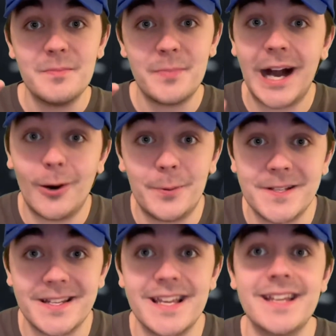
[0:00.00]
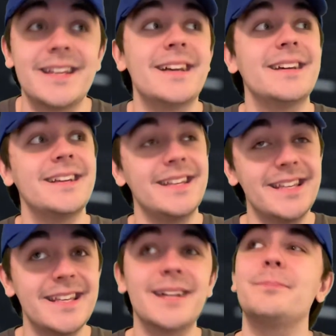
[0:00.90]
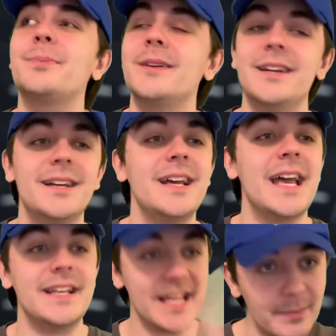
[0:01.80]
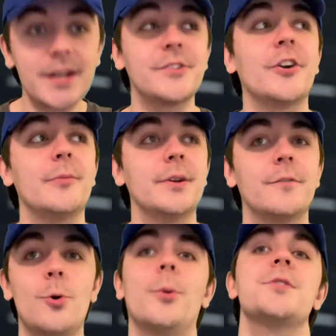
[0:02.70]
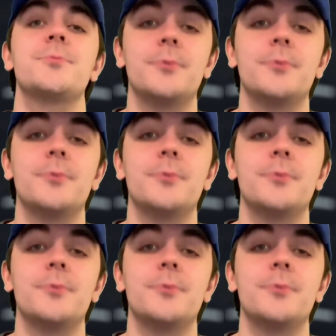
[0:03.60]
Palpatine. Yep. And E. McDermott, of course,